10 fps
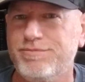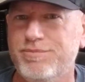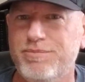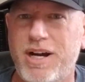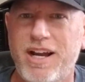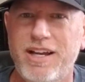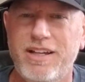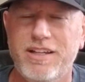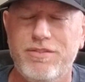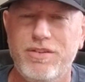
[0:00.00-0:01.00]

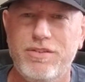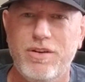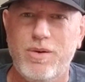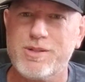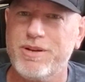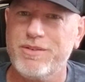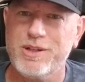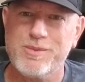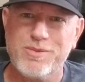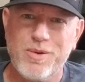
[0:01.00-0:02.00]
if you watched my
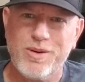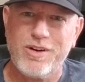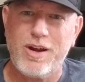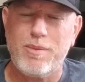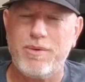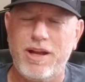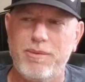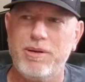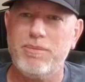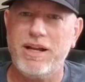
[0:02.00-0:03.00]
videos before, I
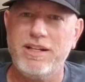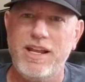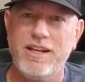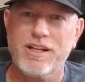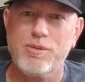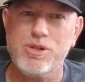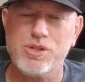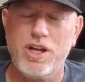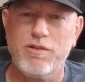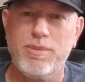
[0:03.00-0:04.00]
mean, my net income
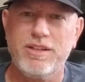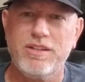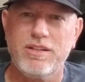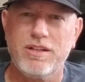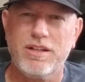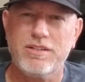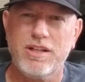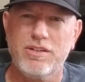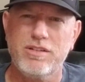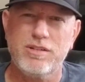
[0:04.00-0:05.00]
usually off my
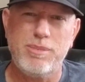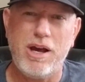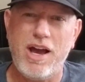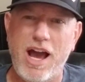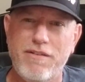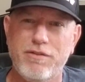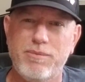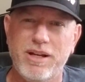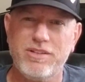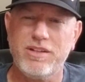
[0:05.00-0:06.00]
sales is about half of
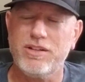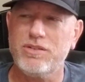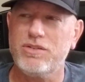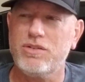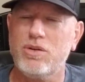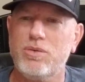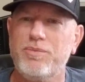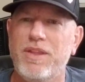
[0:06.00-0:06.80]
my sales. So